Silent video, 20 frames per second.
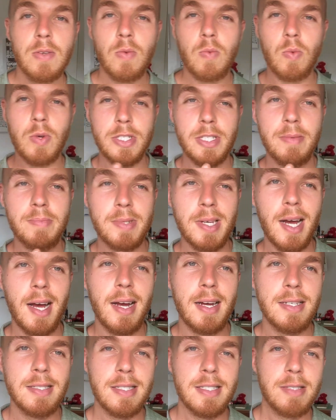What's up
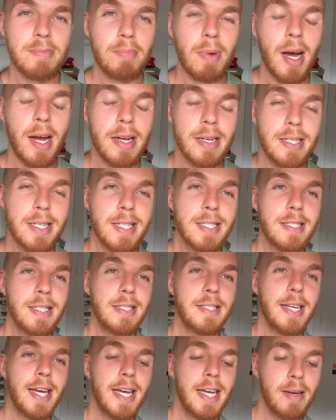guys, it's Mike, and
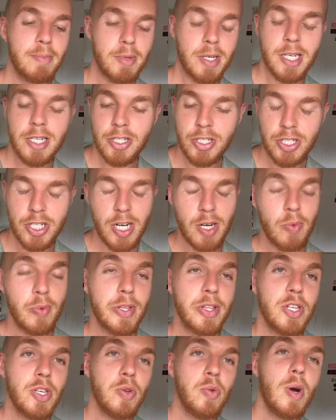today I'm gonna share
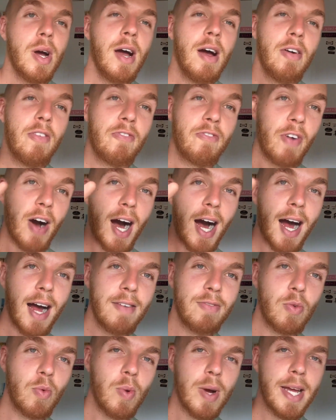with you
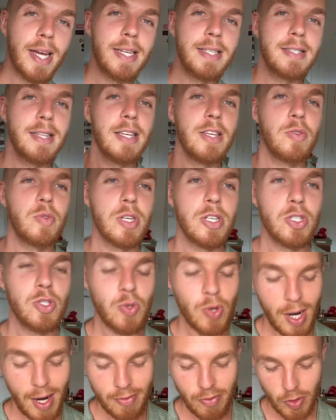5 ways that you can
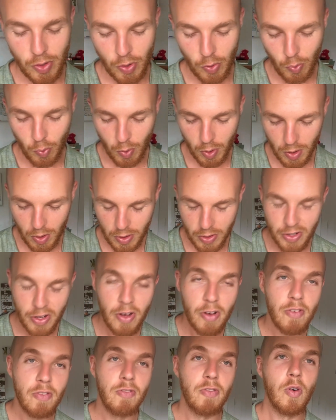travel the world
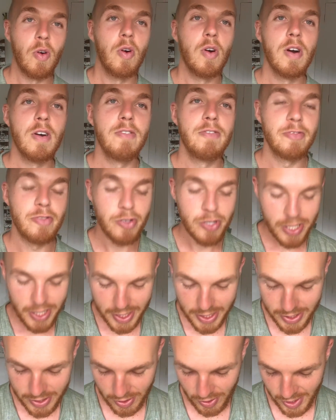for
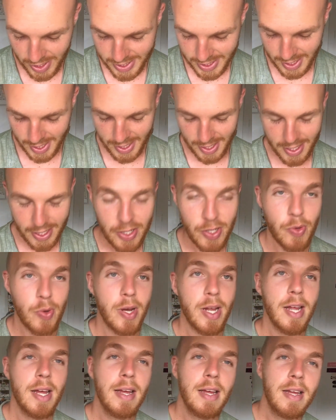free, so let's get into
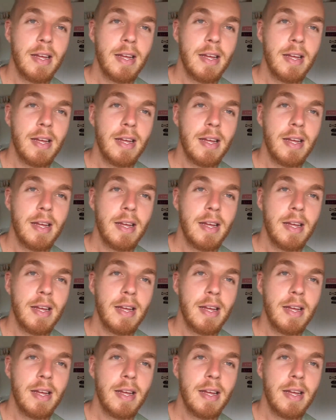it.